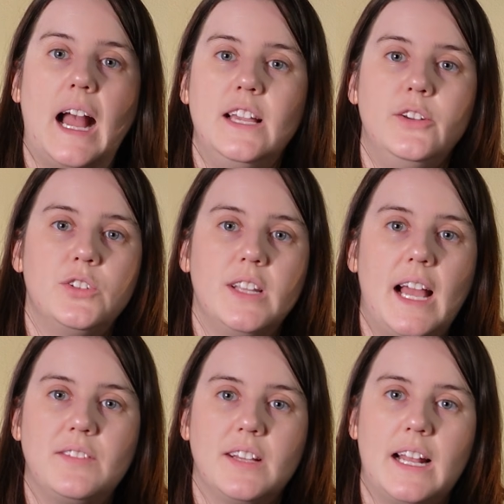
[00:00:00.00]
I usually
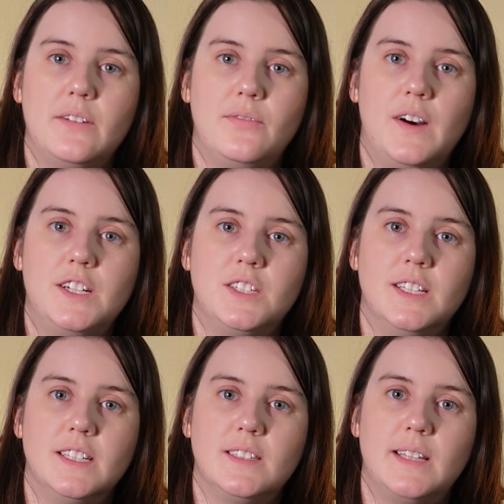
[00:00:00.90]
have to kind of fudge
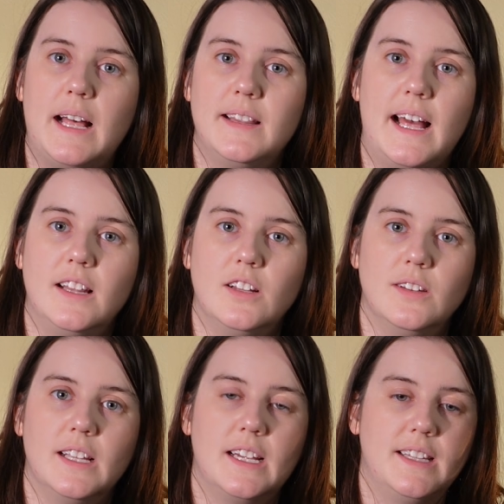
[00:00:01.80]
that little
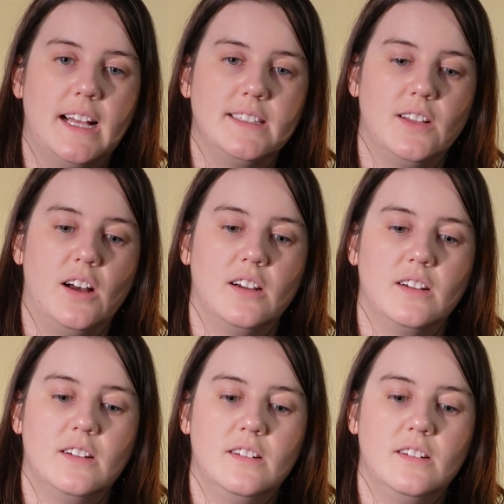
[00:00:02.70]
lick in that song.